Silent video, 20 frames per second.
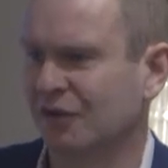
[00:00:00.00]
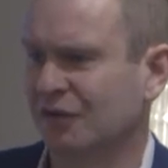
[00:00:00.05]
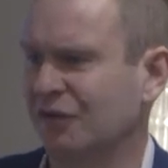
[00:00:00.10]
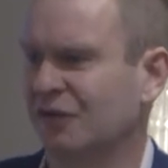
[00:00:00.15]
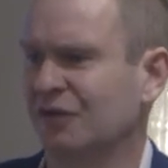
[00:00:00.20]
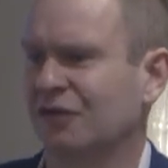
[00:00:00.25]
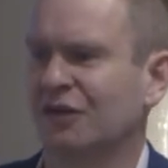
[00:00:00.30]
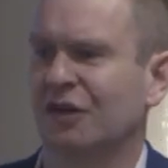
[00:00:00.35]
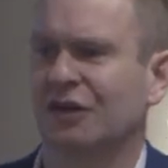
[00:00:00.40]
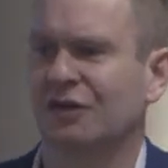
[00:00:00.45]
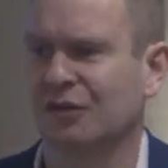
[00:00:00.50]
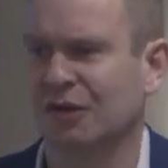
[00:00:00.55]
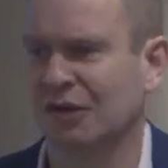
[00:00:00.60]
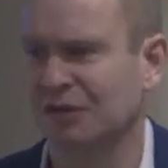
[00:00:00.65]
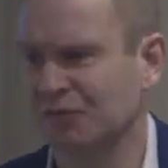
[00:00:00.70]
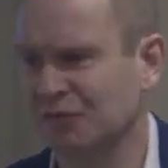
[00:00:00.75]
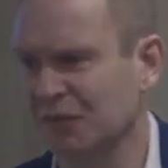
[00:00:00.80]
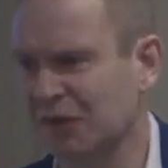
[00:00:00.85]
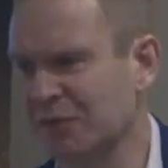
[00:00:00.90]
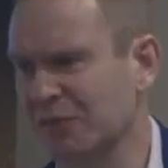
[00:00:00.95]
do is you just say to
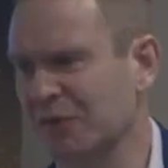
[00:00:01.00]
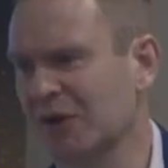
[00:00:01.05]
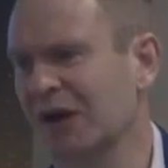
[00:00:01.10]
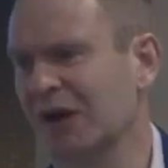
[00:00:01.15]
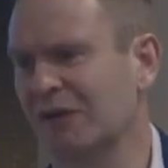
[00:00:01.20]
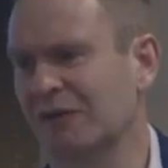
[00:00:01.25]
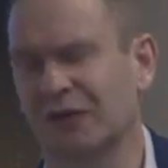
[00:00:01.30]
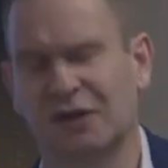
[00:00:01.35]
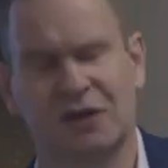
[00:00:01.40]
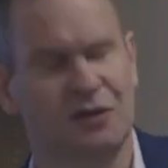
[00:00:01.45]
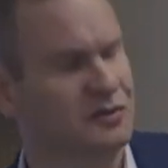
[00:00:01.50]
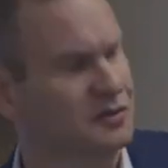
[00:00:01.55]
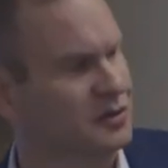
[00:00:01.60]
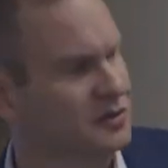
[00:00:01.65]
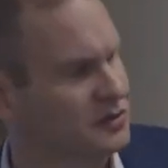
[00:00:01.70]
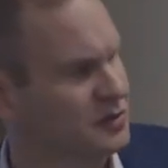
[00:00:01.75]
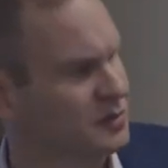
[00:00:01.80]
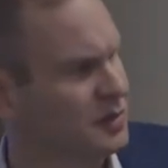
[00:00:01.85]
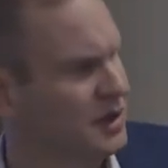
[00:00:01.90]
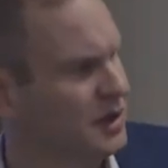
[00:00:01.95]
it, keep an eye out for the kill
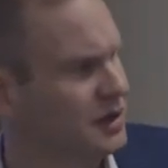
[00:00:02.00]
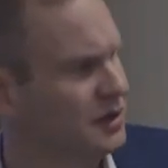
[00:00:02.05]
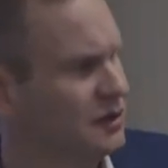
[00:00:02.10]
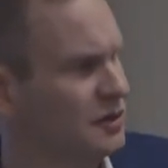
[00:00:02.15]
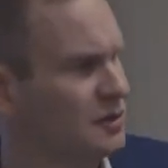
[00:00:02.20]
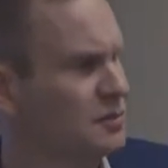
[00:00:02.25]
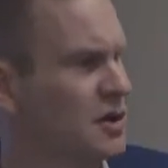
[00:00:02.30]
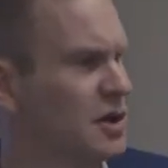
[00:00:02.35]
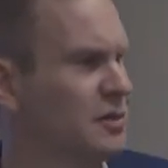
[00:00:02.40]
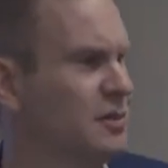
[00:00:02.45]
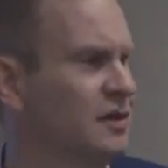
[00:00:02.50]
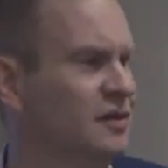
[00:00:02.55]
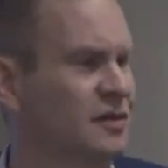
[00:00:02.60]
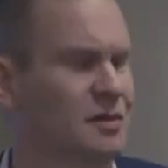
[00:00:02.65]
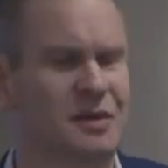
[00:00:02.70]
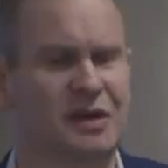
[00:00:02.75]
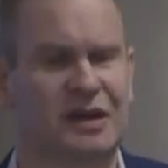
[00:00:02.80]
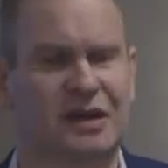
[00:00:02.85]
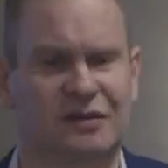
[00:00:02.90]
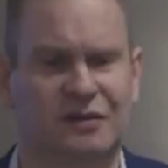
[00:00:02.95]
switch domain. The moment
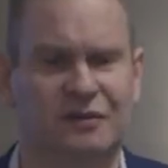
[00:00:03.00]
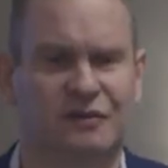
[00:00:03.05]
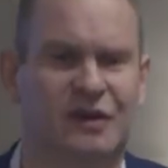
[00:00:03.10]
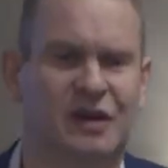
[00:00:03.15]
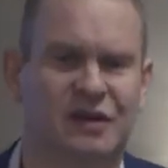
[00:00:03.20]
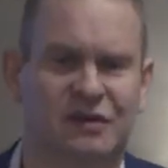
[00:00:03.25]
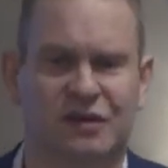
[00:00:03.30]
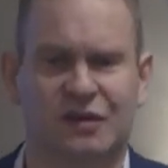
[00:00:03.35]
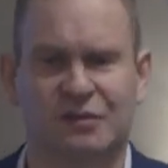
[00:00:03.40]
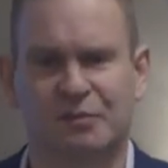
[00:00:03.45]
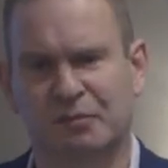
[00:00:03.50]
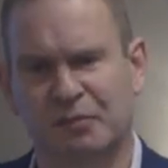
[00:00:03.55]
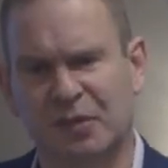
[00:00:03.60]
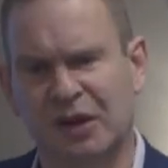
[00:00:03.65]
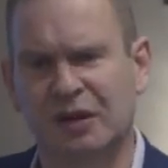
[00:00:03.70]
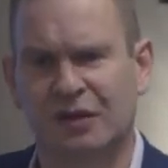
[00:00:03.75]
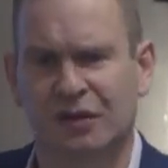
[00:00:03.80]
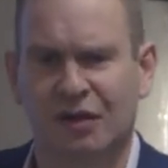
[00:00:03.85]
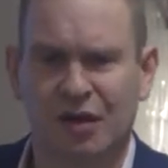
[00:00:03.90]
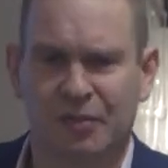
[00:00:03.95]
somebody gets infected,
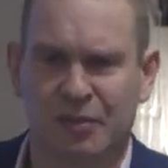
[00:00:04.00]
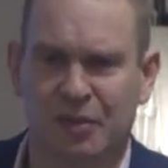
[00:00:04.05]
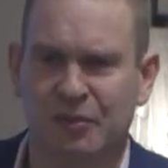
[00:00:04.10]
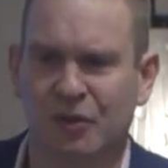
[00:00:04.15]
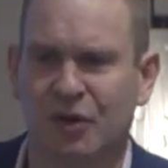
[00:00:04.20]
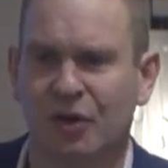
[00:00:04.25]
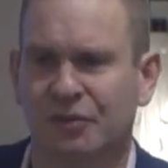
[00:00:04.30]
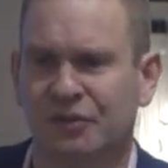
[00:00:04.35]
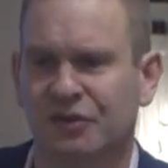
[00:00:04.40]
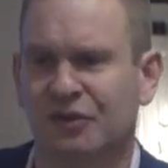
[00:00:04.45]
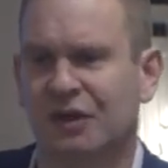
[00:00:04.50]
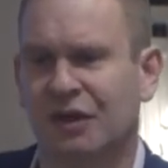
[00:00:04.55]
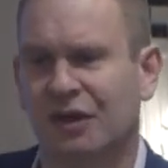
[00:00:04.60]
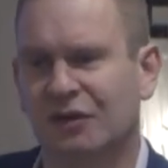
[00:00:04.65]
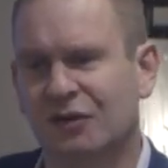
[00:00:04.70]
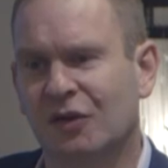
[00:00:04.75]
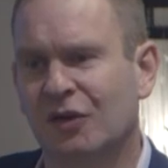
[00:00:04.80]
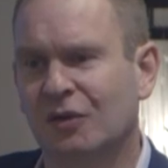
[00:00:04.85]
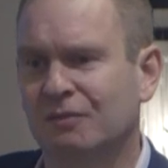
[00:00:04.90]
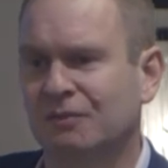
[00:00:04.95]
bing, up it pops, you get a
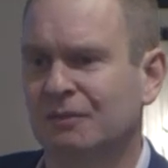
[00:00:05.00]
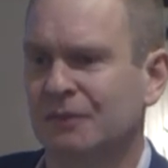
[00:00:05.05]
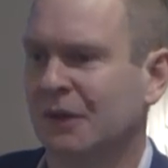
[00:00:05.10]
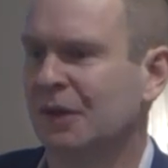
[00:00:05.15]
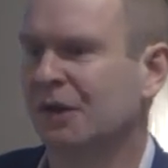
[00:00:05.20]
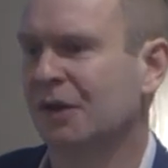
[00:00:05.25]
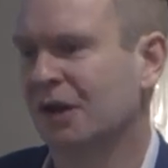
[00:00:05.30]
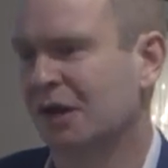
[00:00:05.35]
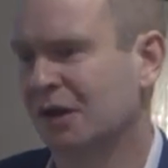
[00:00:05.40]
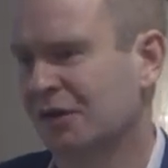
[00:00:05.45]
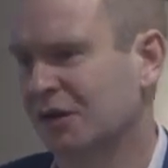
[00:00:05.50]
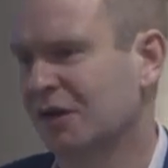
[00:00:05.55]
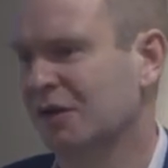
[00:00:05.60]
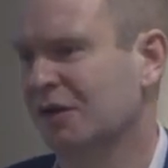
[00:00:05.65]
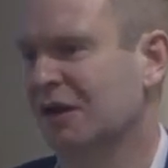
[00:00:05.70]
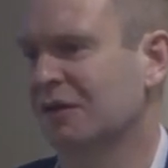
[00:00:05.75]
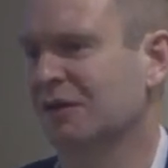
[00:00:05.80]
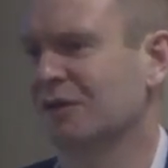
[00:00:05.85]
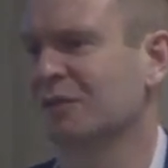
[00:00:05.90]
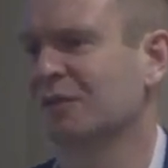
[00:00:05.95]
dot. Go
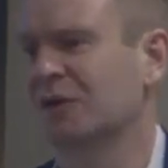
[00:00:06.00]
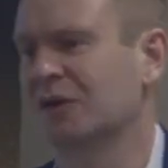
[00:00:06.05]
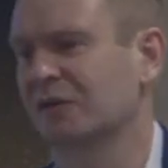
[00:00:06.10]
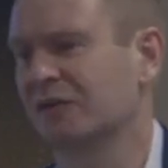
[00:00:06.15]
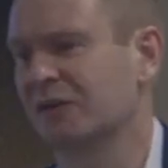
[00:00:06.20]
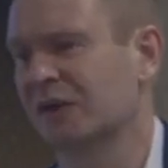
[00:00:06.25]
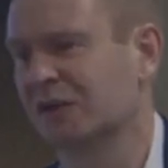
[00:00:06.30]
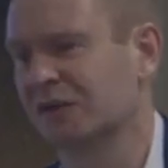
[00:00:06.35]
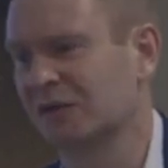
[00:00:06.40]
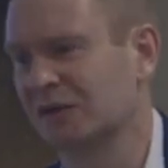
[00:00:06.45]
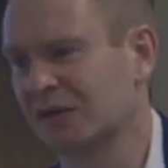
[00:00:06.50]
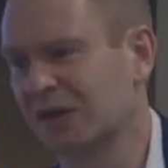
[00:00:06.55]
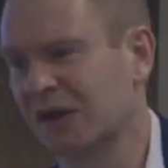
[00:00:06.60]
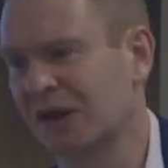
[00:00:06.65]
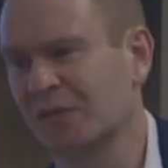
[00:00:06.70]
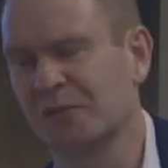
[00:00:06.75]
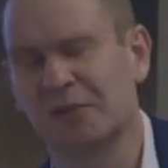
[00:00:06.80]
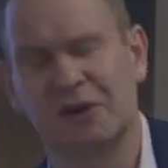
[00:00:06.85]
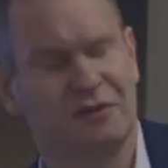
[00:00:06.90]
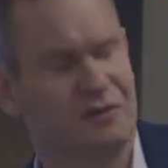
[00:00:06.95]
get the computer fixed, get
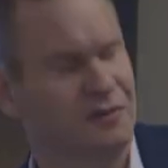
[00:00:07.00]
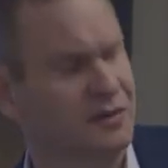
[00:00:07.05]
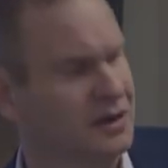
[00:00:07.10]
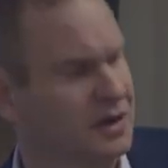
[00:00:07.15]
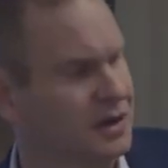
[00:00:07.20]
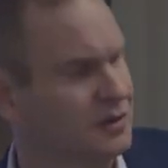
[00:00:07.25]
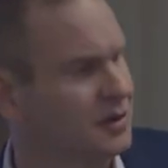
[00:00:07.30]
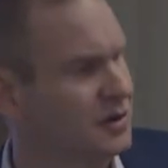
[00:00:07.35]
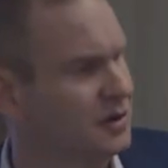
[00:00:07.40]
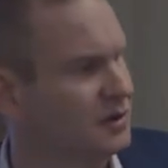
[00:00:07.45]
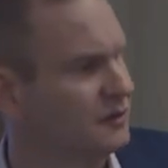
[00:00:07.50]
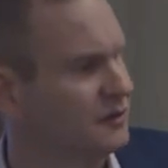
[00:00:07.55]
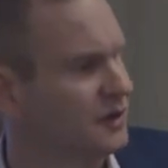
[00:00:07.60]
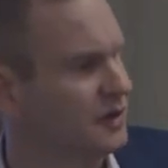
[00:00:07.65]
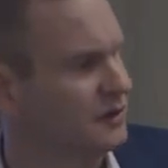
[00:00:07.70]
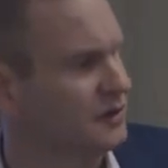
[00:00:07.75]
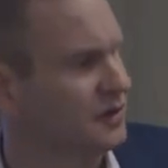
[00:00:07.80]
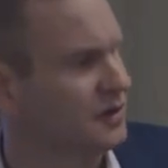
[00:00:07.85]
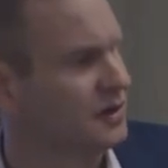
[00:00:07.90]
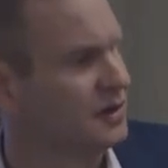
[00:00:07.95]
it unplugged from the network and
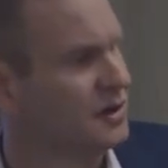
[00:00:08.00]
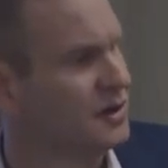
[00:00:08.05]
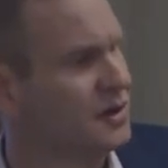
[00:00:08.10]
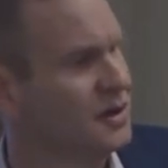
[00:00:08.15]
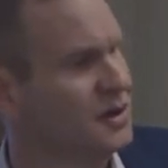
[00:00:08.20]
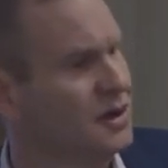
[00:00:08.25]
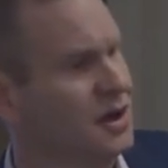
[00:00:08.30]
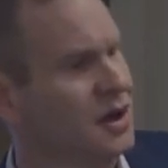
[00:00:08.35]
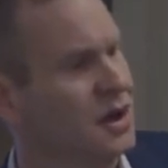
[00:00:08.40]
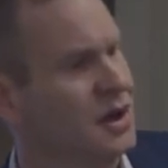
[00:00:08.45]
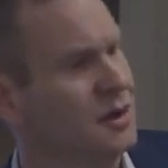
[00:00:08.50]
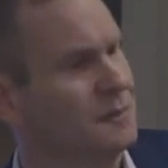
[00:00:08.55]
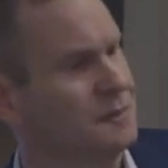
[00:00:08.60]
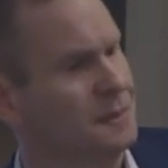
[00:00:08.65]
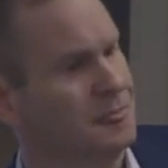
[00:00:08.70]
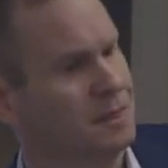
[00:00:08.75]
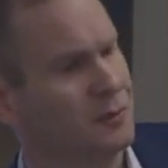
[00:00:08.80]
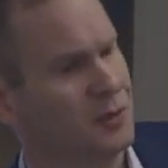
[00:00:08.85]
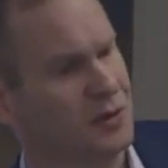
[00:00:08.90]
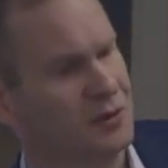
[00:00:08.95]
fix it.
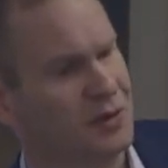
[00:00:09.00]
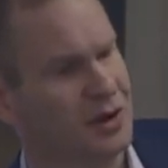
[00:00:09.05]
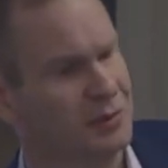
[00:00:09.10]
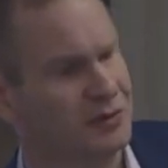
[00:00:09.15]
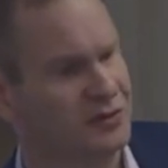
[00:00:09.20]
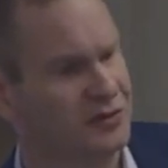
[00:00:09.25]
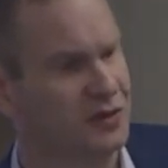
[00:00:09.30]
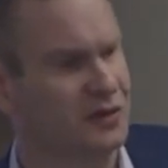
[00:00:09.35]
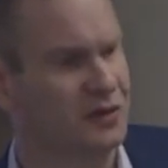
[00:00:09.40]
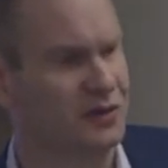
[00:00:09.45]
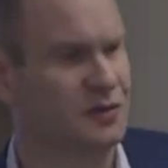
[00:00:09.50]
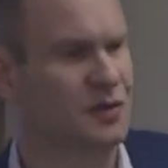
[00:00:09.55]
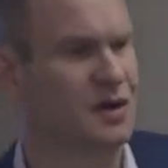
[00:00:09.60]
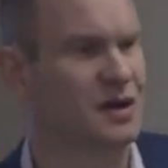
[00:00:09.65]
We were able to do this